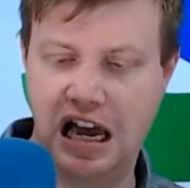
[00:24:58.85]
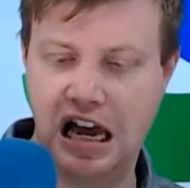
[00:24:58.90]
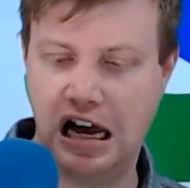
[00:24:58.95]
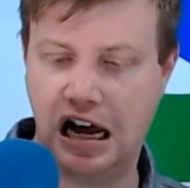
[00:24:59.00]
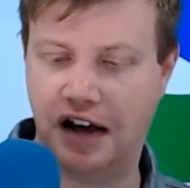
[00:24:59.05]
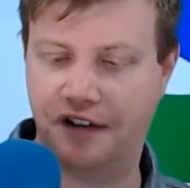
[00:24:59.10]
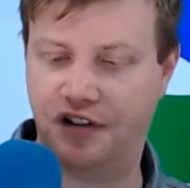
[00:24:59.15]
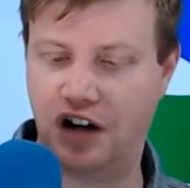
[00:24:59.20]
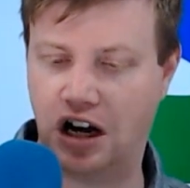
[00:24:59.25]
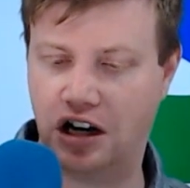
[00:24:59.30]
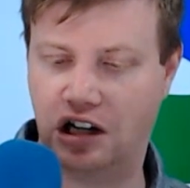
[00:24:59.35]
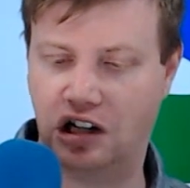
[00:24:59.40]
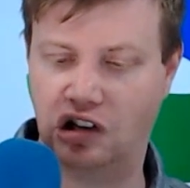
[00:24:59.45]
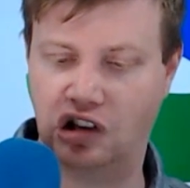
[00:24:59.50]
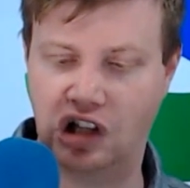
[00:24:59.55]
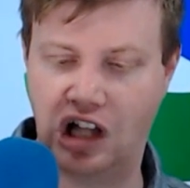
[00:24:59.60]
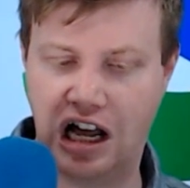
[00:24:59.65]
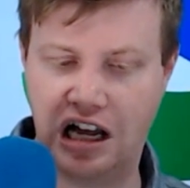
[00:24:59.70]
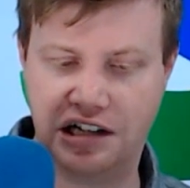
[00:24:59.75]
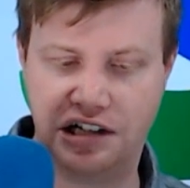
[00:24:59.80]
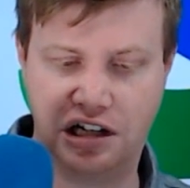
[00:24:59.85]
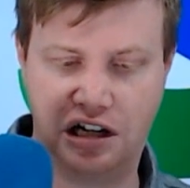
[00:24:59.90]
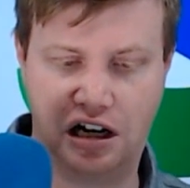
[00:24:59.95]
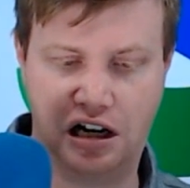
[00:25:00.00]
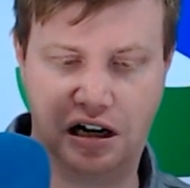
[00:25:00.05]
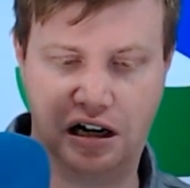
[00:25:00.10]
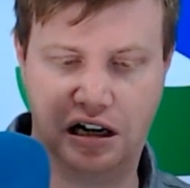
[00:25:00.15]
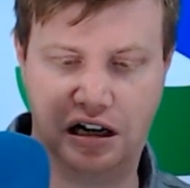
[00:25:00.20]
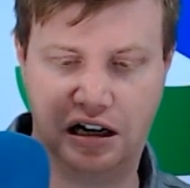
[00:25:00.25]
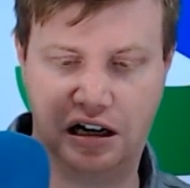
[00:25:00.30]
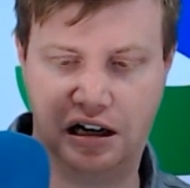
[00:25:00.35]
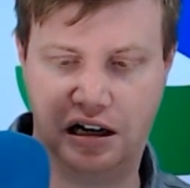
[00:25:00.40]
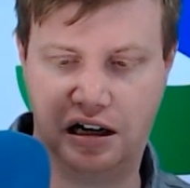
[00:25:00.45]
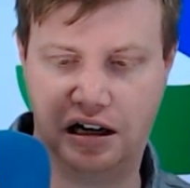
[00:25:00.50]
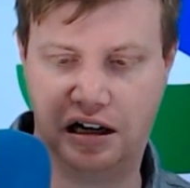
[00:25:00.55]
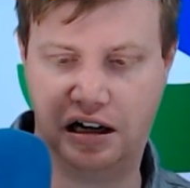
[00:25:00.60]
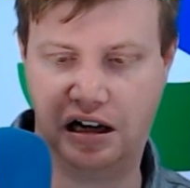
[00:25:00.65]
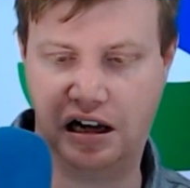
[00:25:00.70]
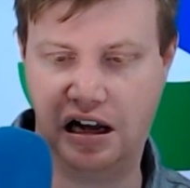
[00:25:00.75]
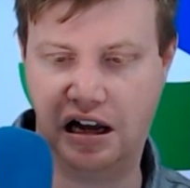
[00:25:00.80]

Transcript: I've gotten a lot on a uh,